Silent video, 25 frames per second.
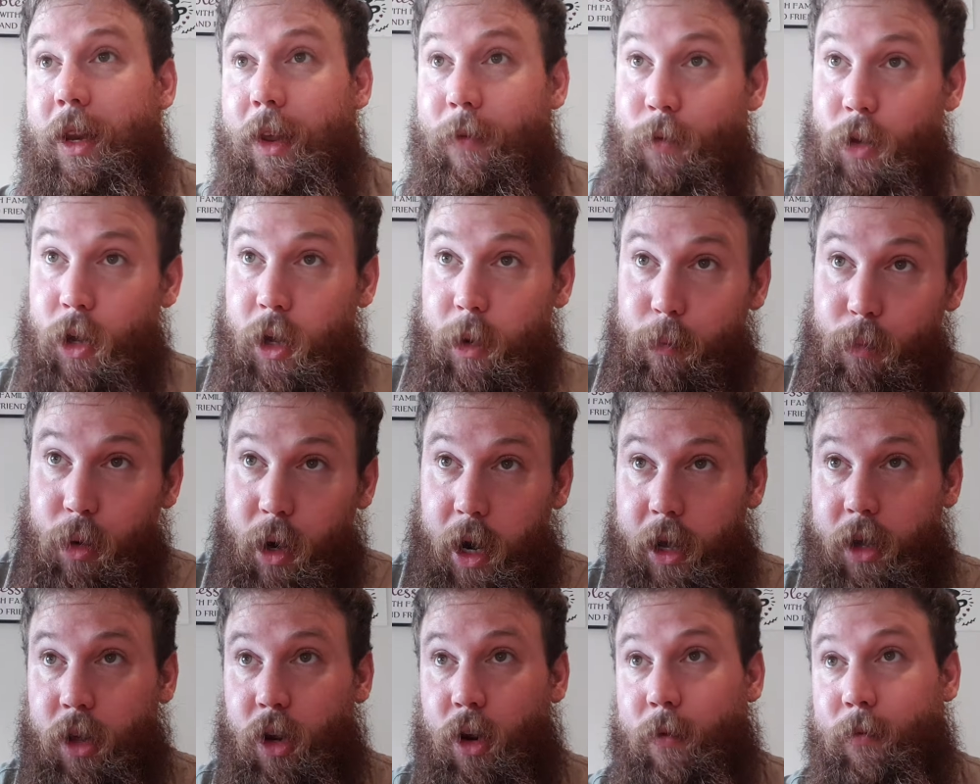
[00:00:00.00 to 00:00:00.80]
If you can
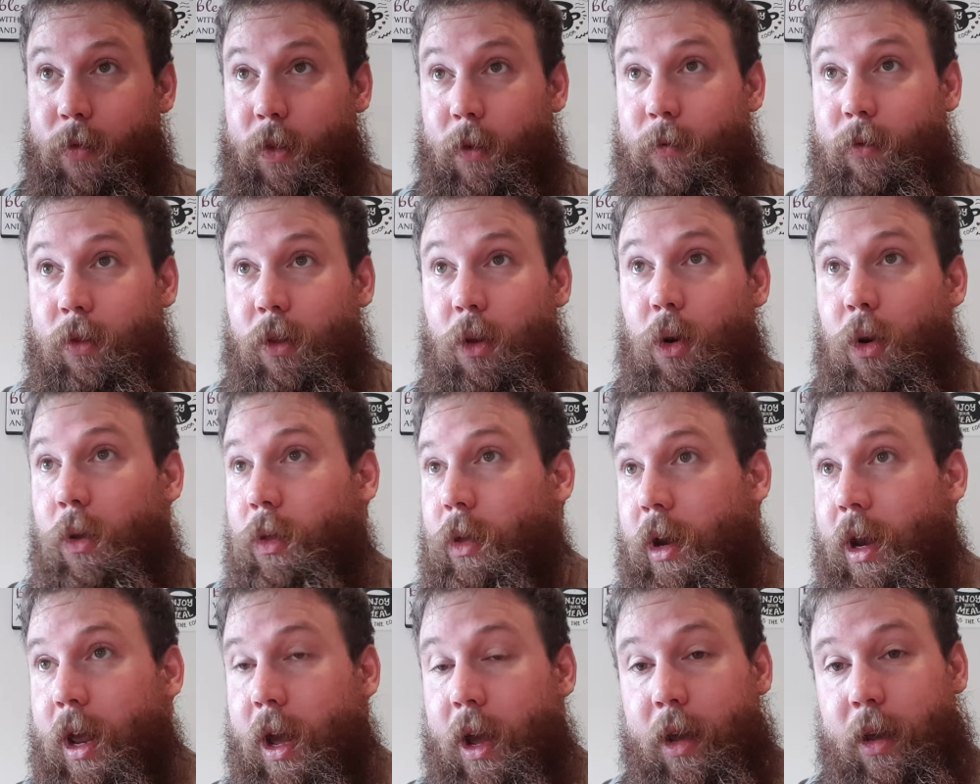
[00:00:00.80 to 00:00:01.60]
break it off the floor,
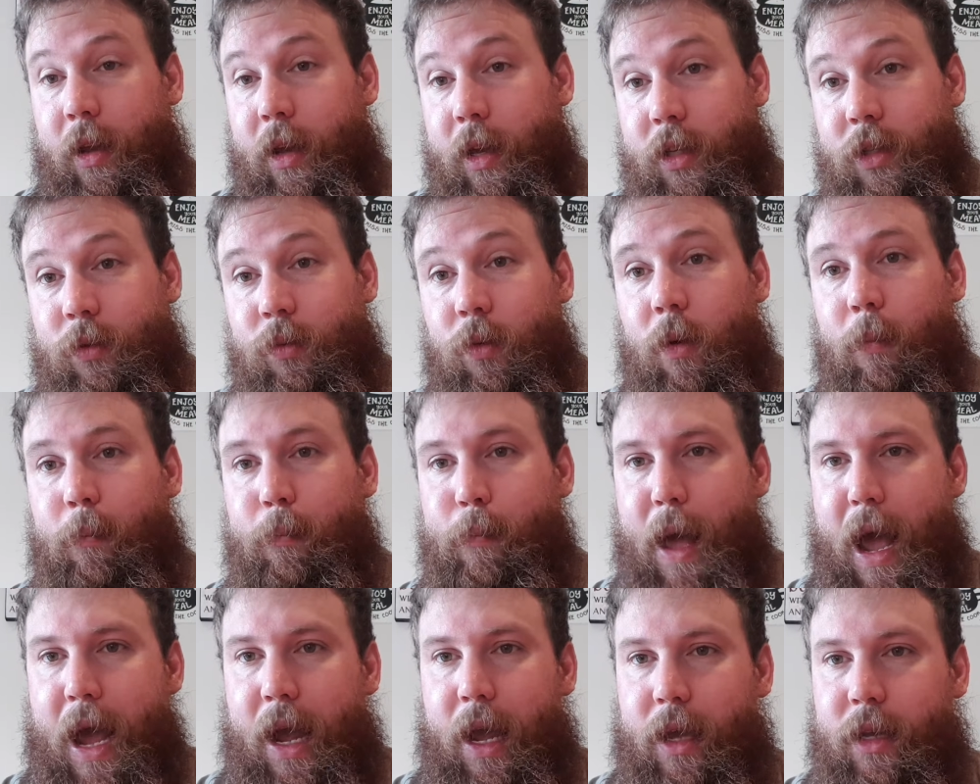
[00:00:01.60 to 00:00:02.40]
then hey, guess what?
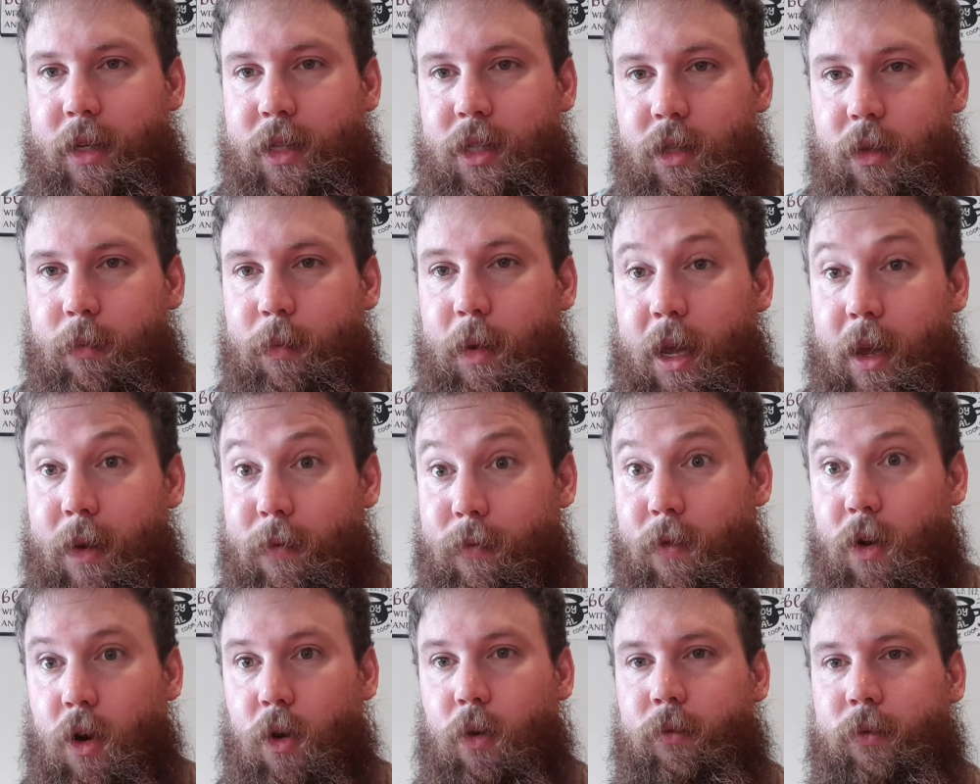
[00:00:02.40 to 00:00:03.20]
Back has to be
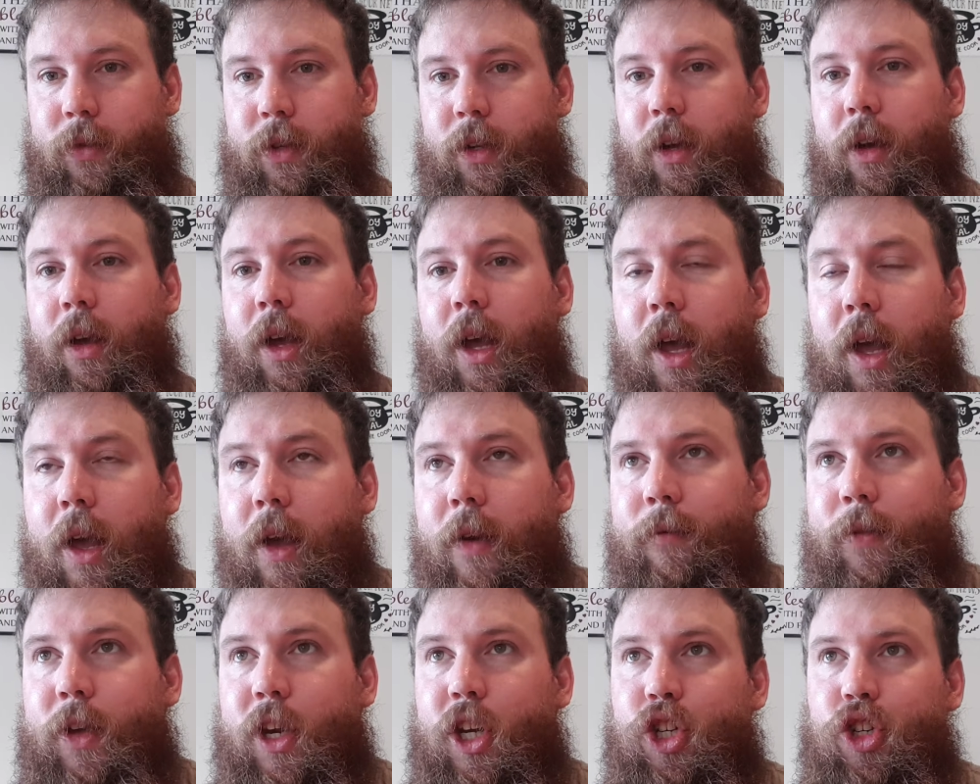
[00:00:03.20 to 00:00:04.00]
involved to
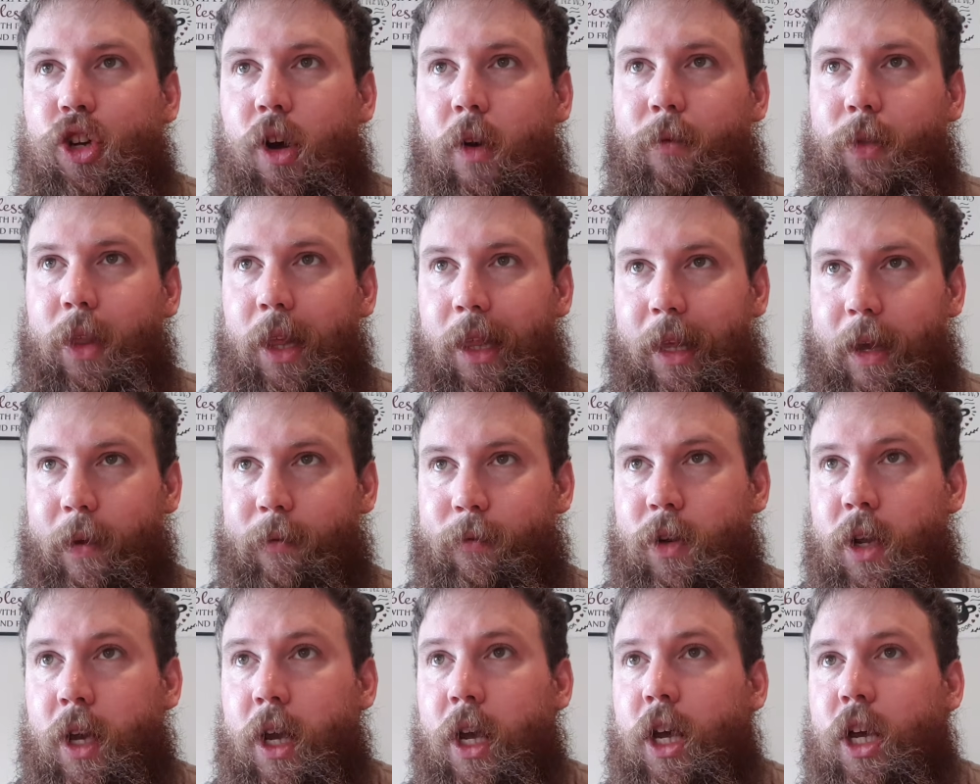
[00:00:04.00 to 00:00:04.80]
finish off the
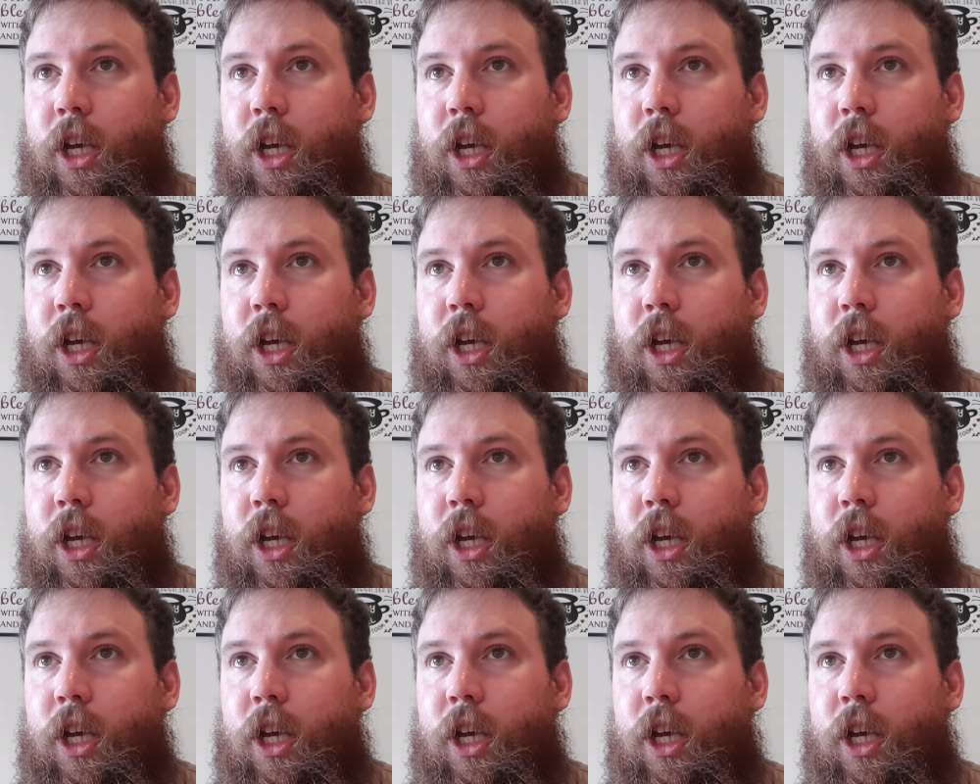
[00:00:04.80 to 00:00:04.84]
lift.